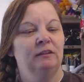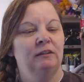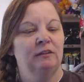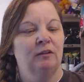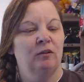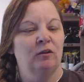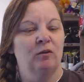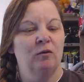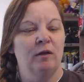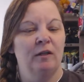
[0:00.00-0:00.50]

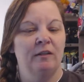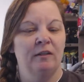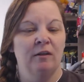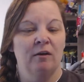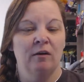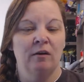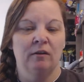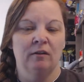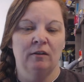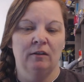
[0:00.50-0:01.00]
So, and
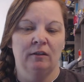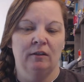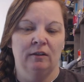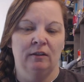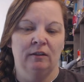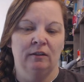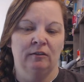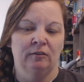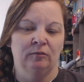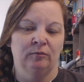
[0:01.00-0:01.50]

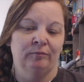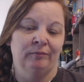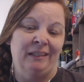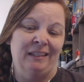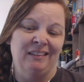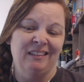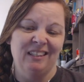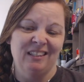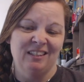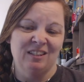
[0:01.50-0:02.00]

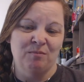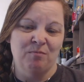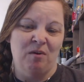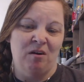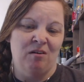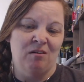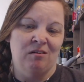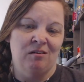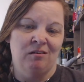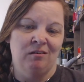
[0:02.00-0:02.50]
I like them
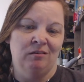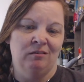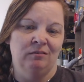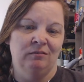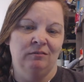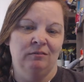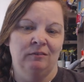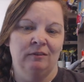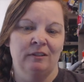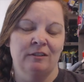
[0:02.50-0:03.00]
all.
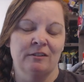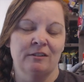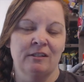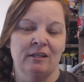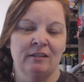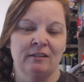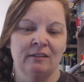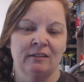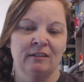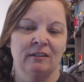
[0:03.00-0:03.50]
There's
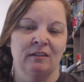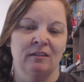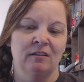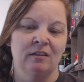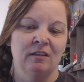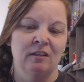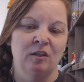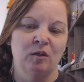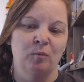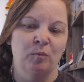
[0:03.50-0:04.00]

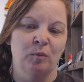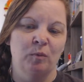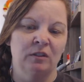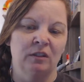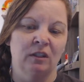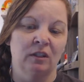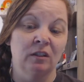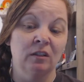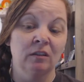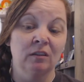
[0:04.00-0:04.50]
nothing
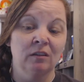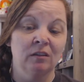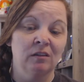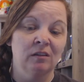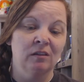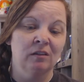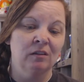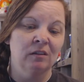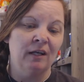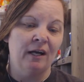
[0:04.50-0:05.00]

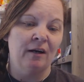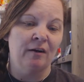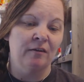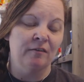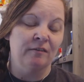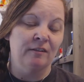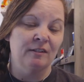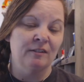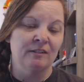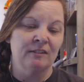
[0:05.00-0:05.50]
particular out
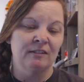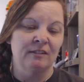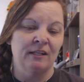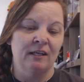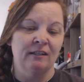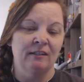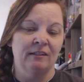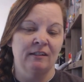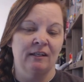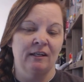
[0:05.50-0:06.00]
of this
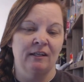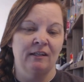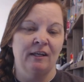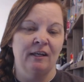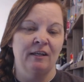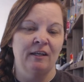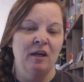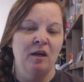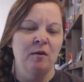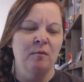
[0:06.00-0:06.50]
set that I
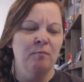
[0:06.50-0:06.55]
like.